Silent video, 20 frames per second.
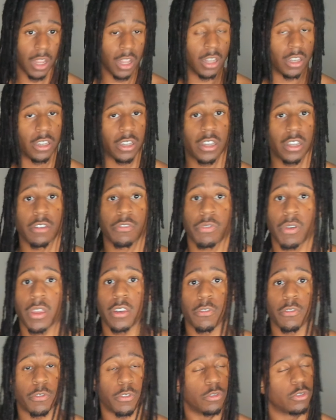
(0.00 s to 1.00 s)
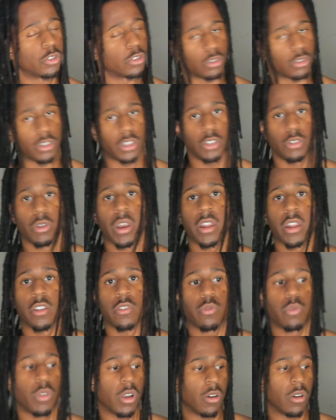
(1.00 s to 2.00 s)
looking to fight in the future, you can do that as
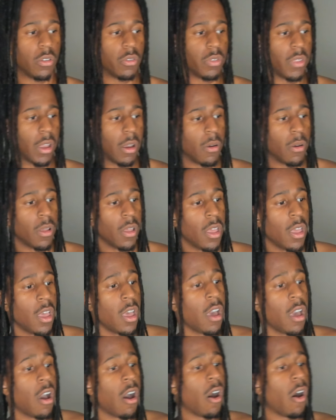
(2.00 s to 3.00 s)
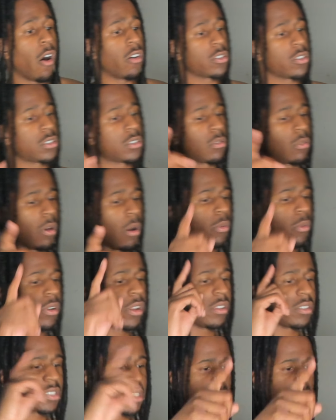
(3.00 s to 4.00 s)
well. Now, also, I want to
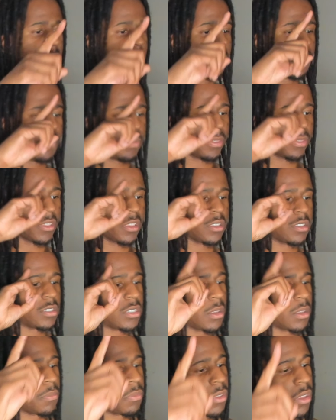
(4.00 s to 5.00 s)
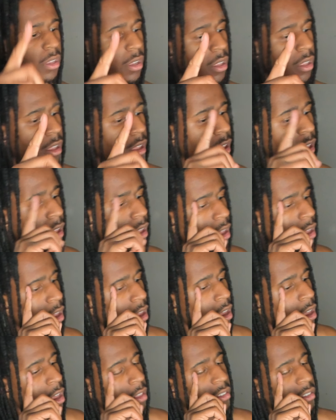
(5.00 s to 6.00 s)
say something.
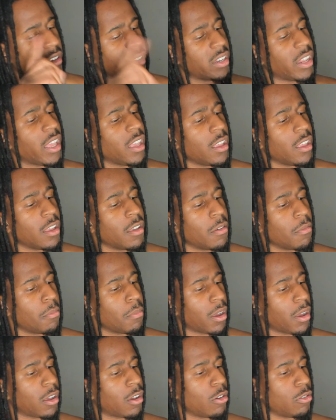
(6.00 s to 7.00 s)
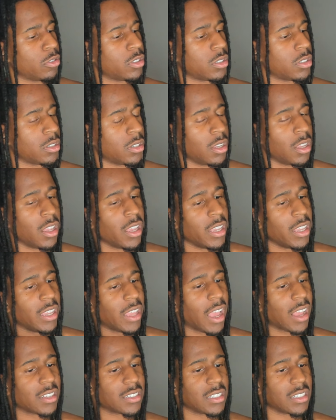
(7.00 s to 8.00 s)
Today, my coach, he
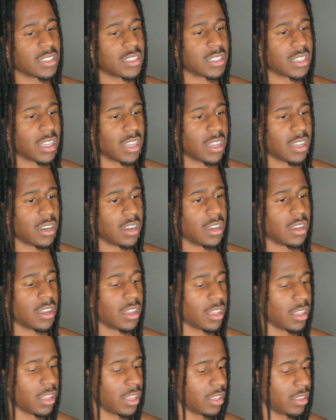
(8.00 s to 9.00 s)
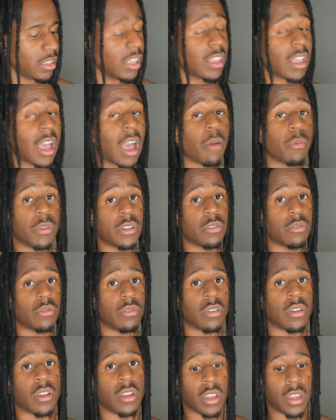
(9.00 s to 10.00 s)
actually said he think I would do.
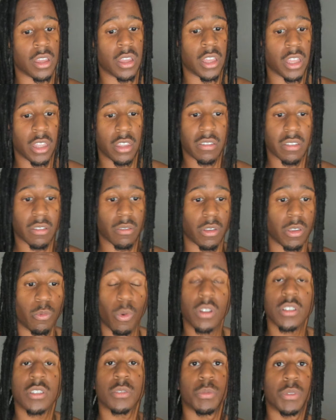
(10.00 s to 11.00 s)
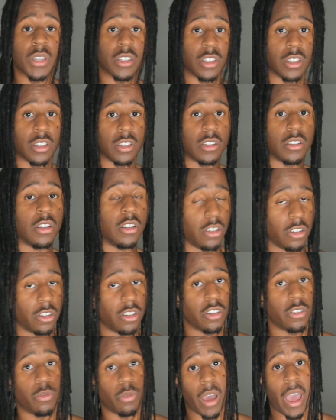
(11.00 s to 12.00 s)
He wants me to
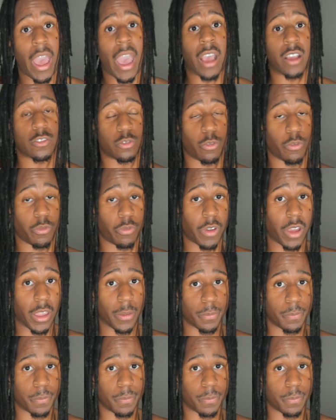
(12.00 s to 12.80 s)
do an actual fight,